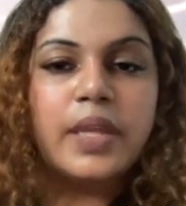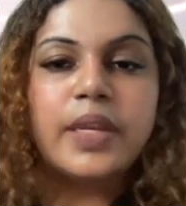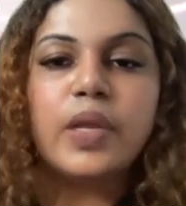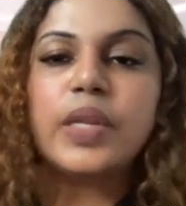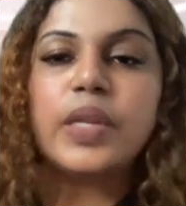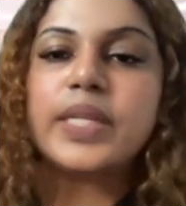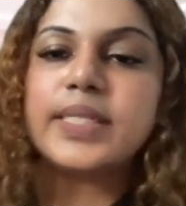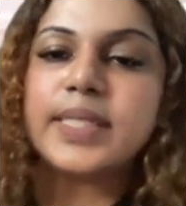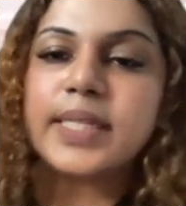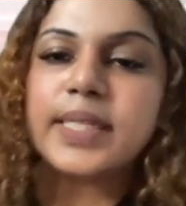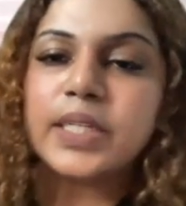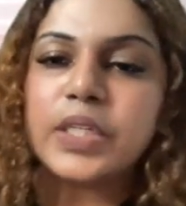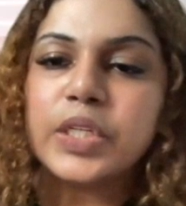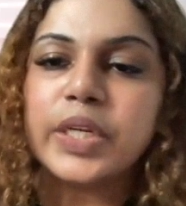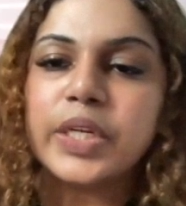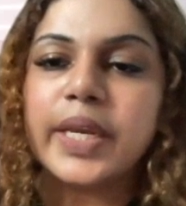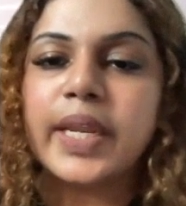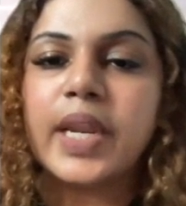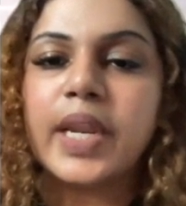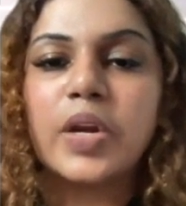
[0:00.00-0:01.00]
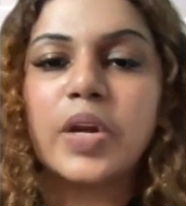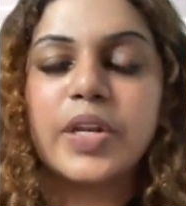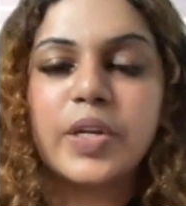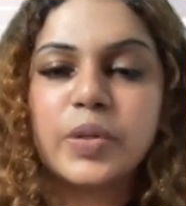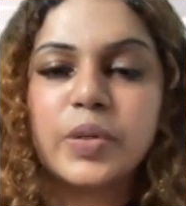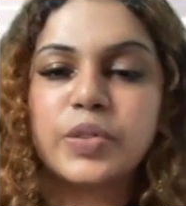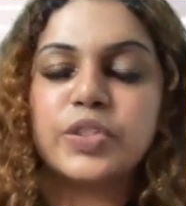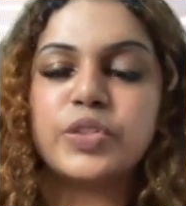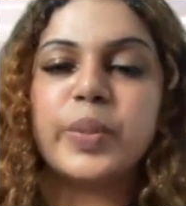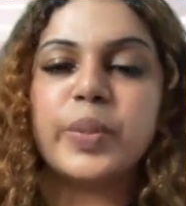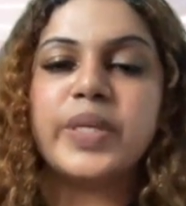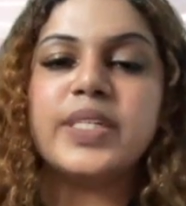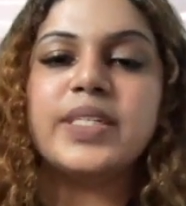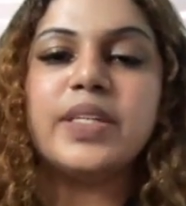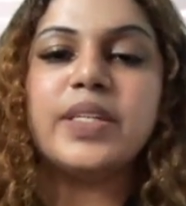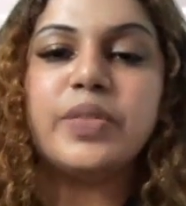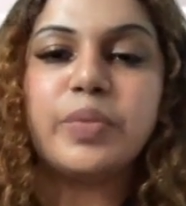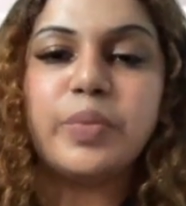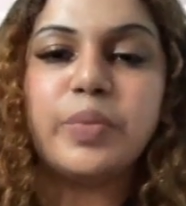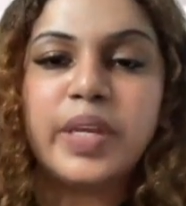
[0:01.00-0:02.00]
Now let's take a look at Article
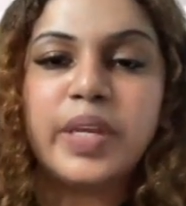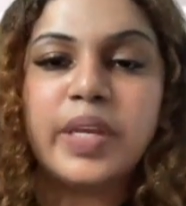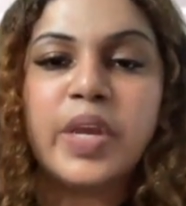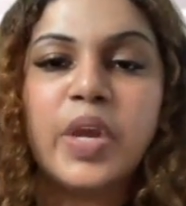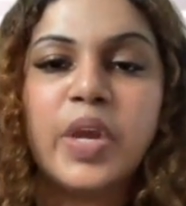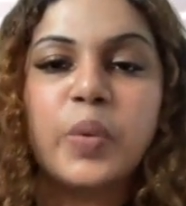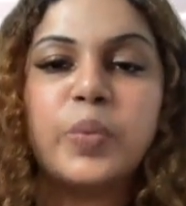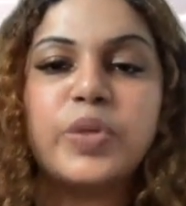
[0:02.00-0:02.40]
23,